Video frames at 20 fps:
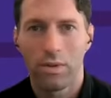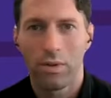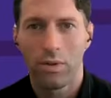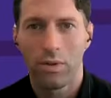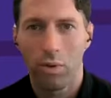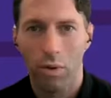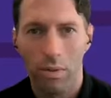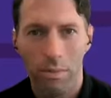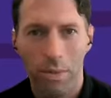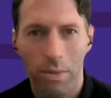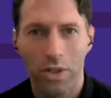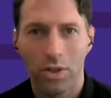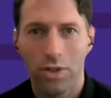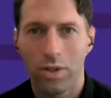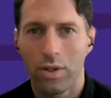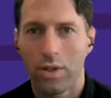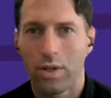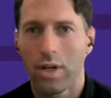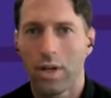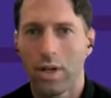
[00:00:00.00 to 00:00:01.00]
your
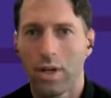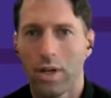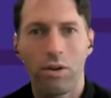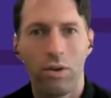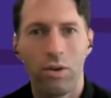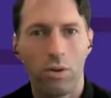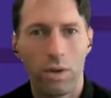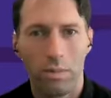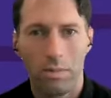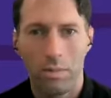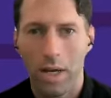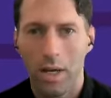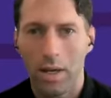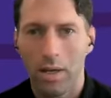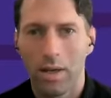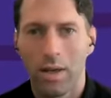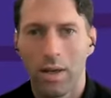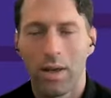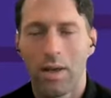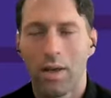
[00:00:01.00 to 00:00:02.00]
mission and how you can
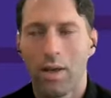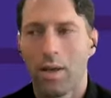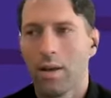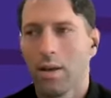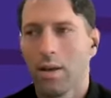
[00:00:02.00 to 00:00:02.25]
make